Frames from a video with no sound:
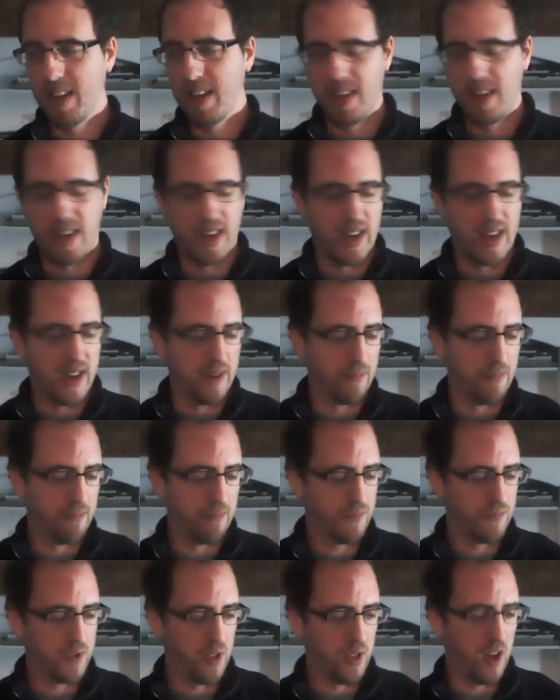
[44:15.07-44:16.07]

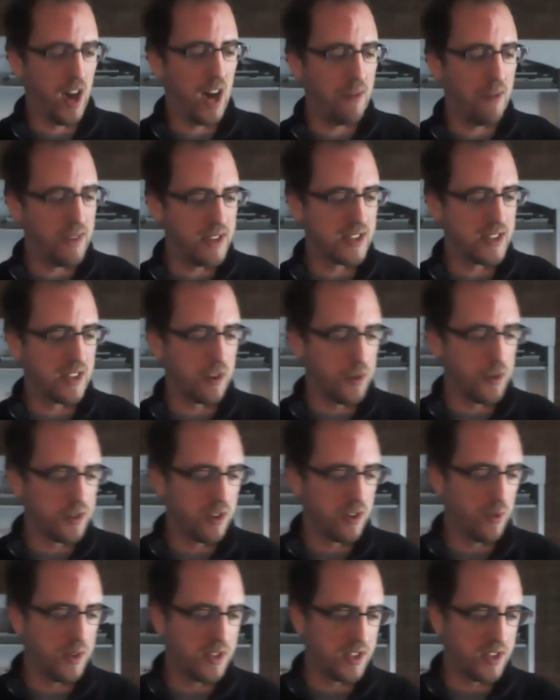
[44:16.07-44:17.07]
Um, so the obvious
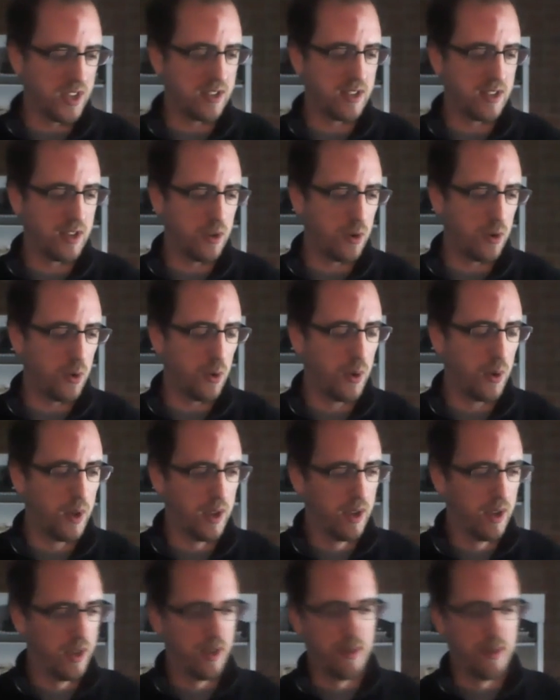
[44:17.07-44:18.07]
solution was just to
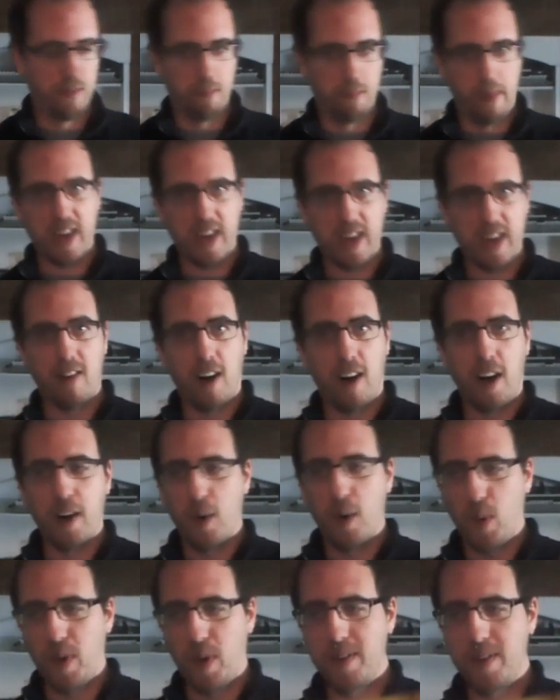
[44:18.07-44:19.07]
make a longer one,